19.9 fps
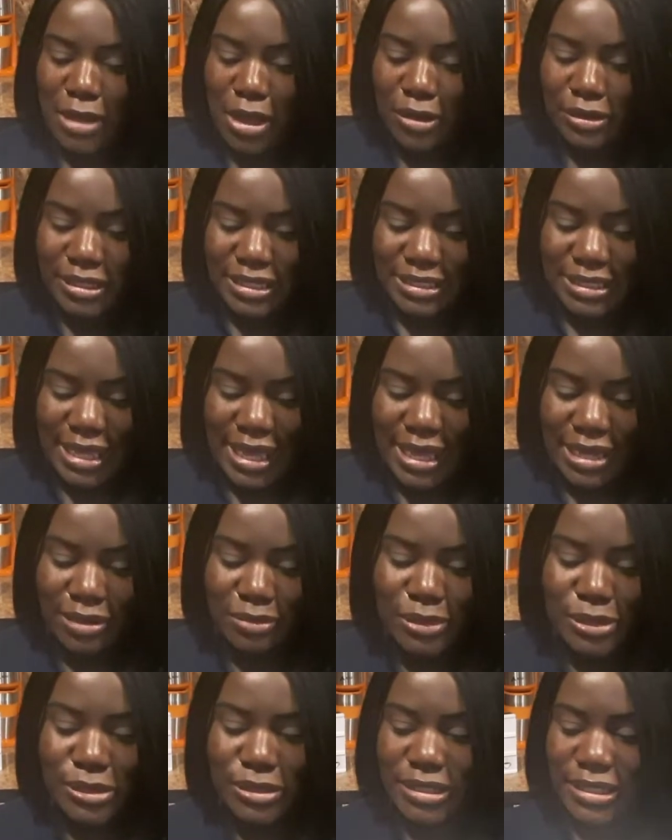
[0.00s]
All these
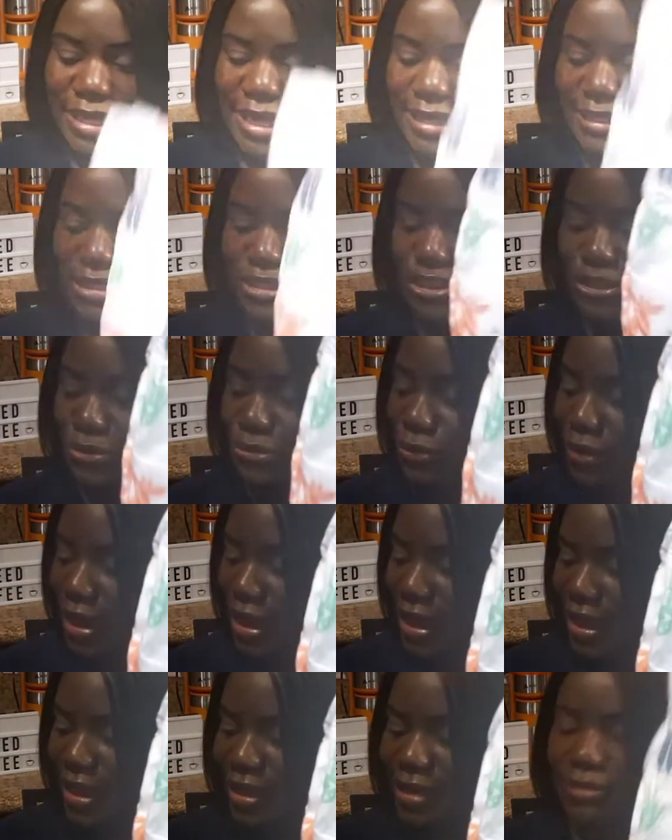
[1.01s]
animals like the
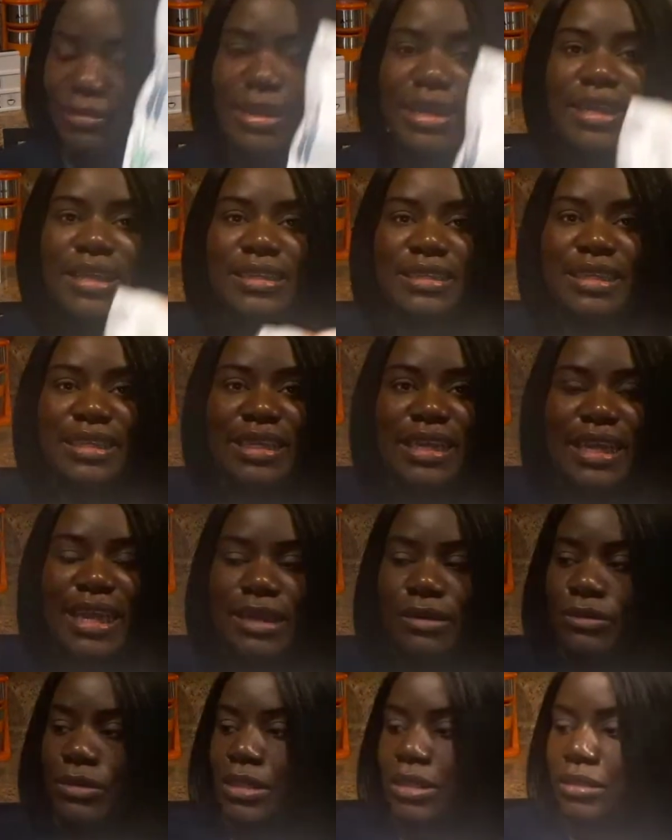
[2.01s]
giraffe. And
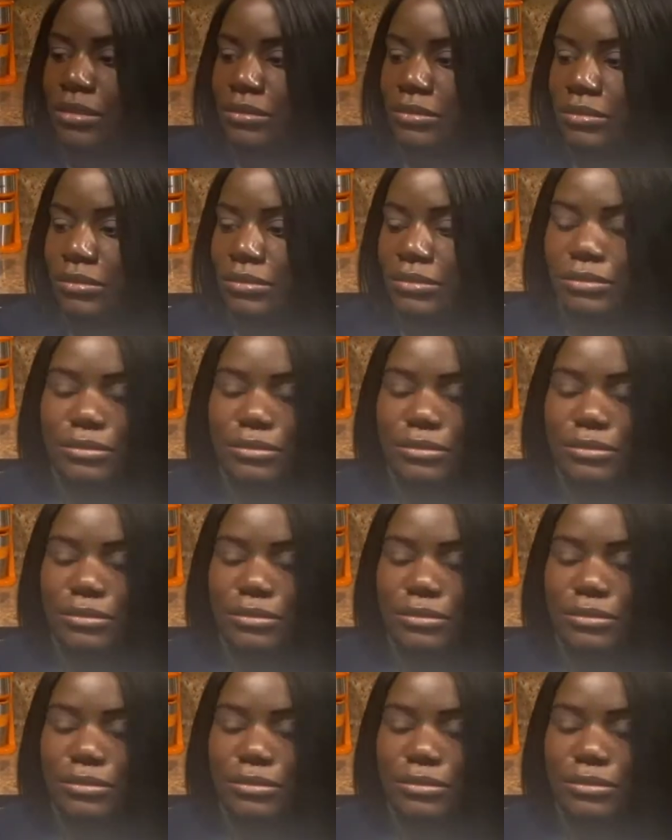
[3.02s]
they, well,